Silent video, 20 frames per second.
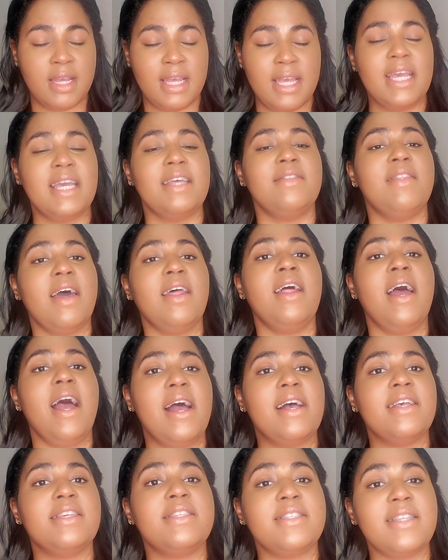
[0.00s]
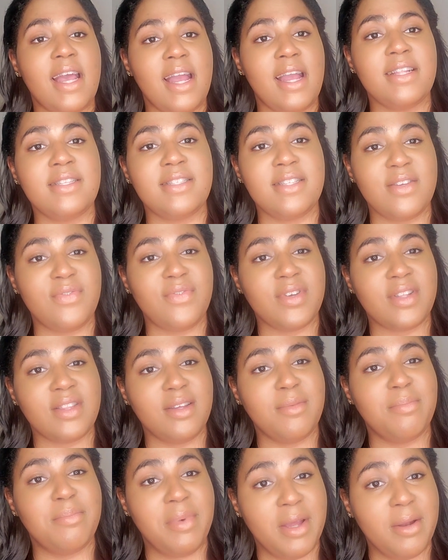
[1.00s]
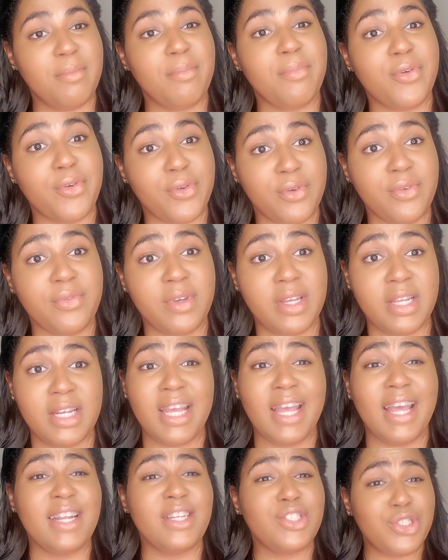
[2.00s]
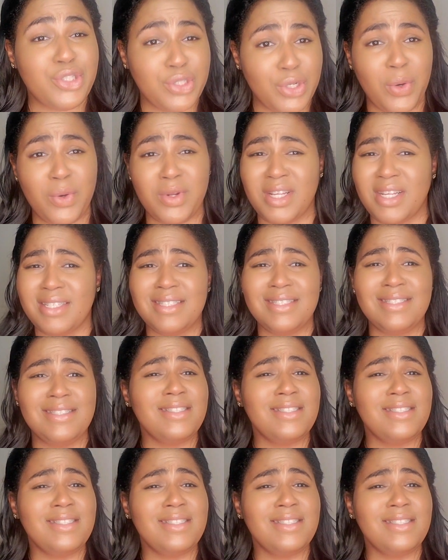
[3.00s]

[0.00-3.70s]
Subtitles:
And that has scientifically been proven and shown in